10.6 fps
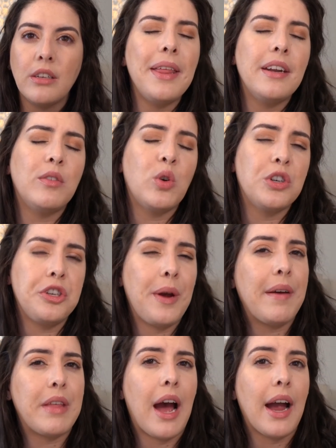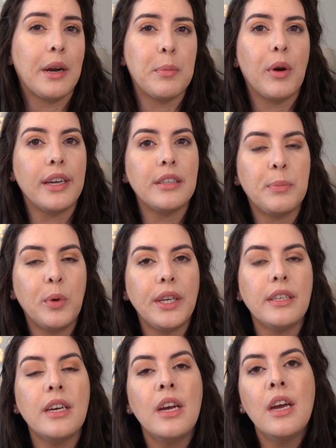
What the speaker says: And then of course you have the higher price point